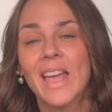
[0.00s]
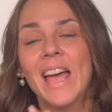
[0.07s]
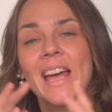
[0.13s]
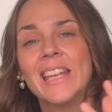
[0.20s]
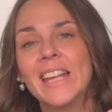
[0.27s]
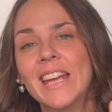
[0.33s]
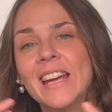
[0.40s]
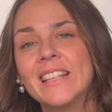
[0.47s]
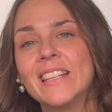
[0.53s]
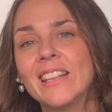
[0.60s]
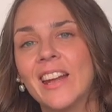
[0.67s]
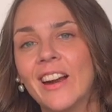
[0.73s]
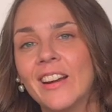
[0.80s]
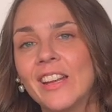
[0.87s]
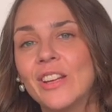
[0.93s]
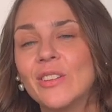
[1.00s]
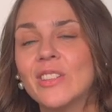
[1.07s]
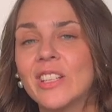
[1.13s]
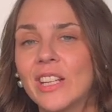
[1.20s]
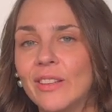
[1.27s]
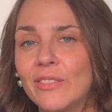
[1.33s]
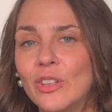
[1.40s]
And AI scenarios
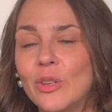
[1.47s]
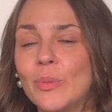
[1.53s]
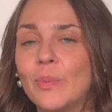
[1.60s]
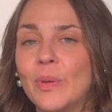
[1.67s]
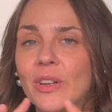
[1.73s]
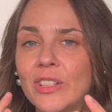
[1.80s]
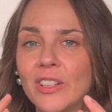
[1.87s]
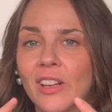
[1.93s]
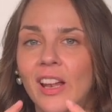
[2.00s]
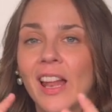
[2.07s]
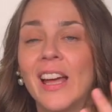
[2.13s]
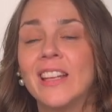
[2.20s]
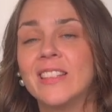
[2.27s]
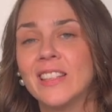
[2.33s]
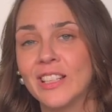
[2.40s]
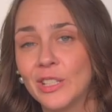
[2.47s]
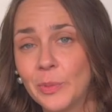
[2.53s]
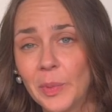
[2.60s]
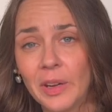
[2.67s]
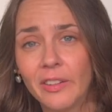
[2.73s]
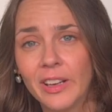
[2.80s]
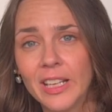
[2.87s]
give you personalized
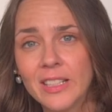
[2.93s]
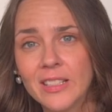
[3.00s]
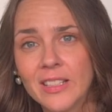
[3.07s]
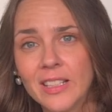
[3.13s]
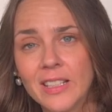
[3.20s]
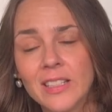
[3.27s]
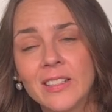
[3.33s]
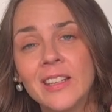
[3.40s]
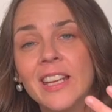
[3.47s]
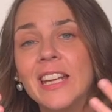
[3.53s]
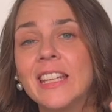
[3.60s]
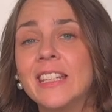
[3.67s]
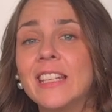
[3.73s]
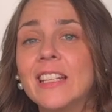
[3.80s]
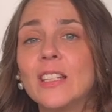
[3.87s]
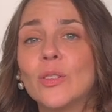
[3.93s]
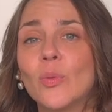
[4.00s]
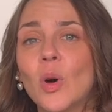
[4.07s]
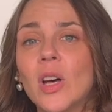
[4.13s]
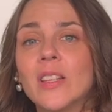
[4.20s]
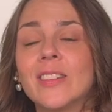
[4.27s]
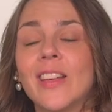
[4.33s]
experiences. This
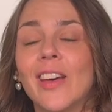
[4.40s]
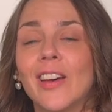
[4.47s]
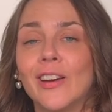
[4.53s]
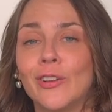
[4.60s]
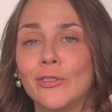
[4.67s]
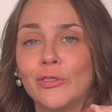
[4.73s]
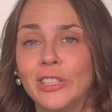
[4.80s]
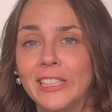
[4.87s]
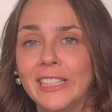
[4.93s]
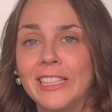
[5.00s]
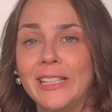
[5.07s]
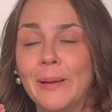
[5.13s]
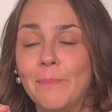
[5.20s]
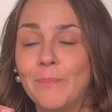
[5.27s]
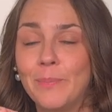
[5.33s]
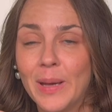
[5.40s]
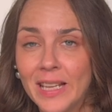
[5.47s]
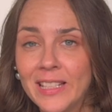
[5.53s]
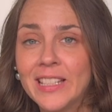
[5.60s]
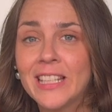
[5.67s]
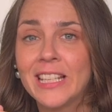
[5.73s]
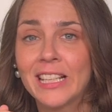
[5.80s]
was a really
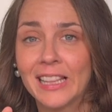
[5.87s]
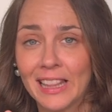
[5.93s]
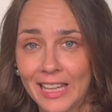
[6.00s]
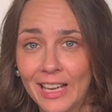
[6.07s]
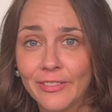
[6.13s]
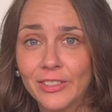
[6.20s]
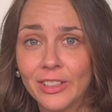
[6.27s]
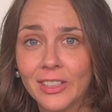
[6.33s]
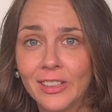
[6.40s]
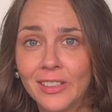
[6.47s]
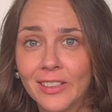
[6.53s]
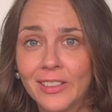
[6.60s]
basic level.